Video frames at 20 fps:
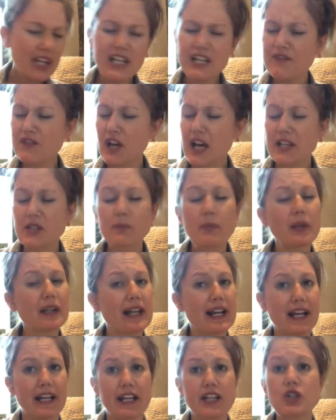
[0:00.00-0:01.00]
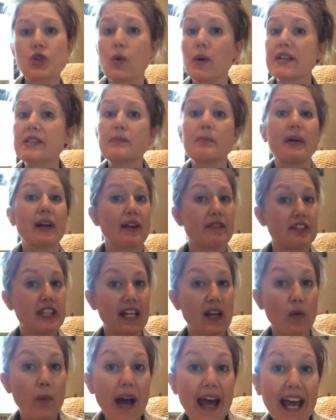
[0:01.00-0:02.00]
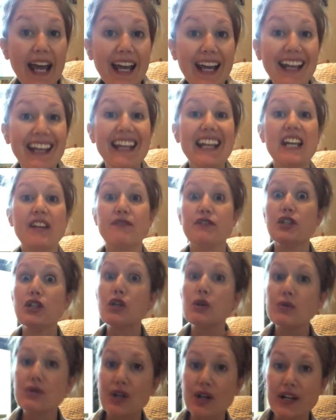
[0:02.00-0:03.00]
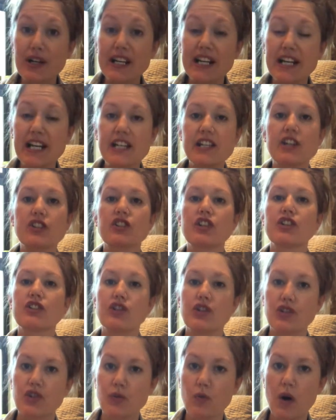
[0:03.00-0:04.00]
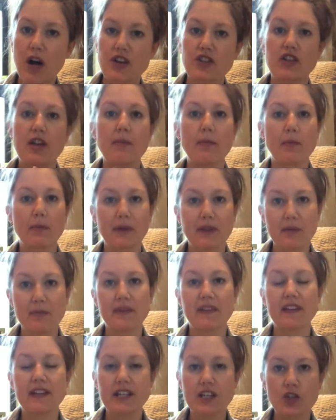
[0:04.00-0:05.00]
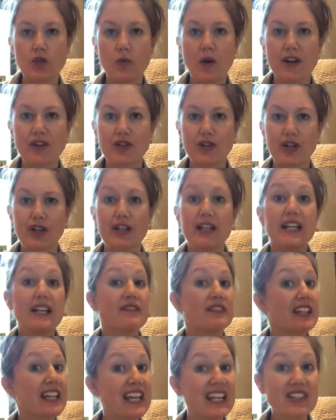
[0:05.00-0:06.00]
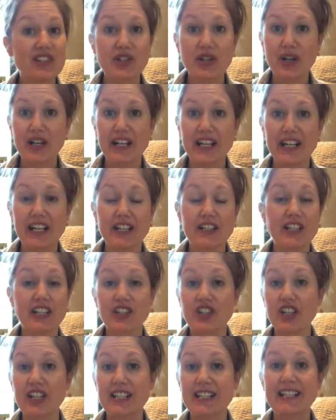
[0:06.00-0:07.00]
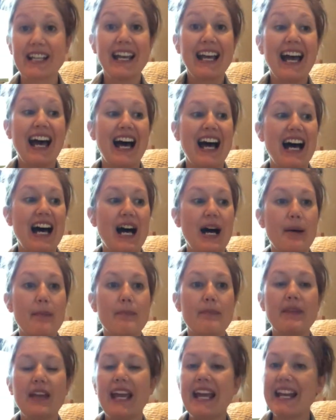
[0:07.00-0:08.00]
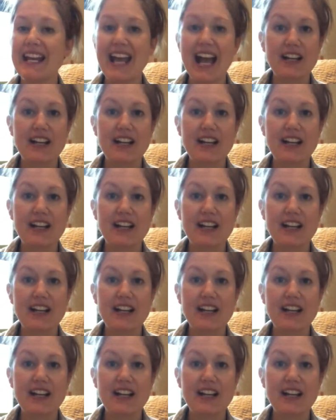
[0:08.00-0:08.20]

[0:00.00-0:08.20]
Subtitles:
If you guys pull out any toys, put everything away. If you dirty any dishes, you should wash them or put them in the dishwasher. The kids dirty any dishes, any